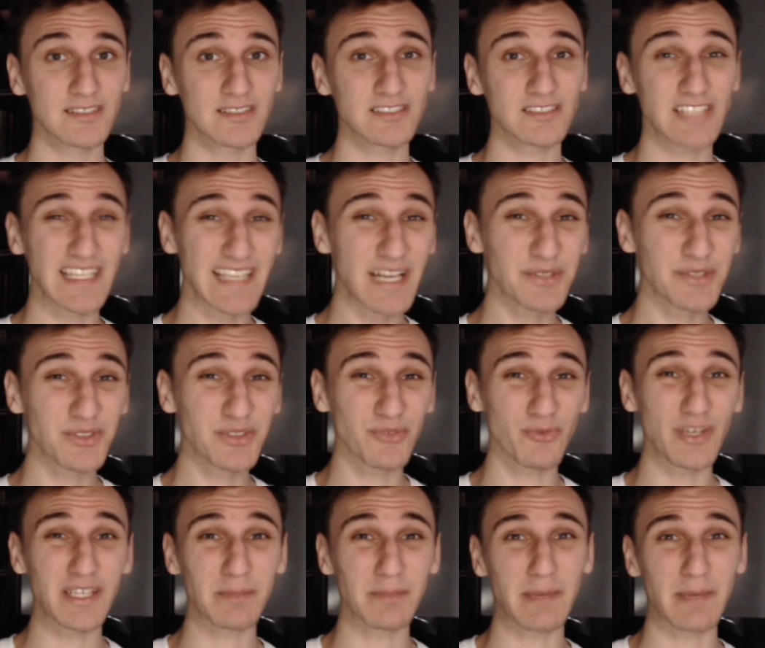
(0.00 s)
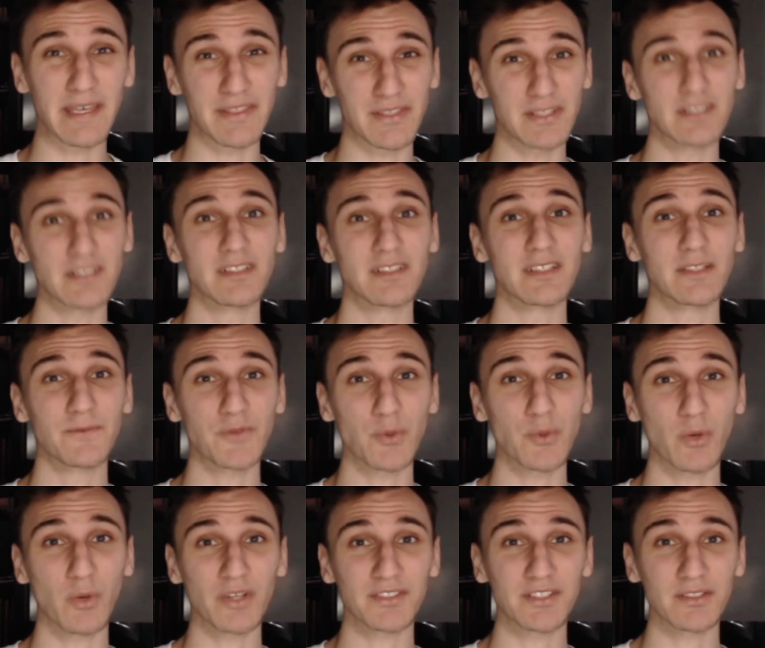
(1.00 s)
Check out the ring method if you
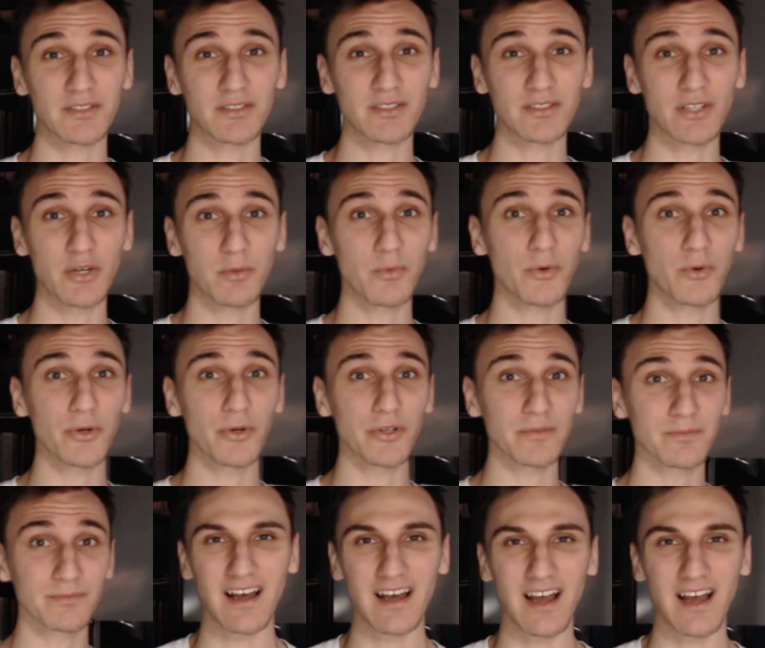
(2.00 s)
want to know more.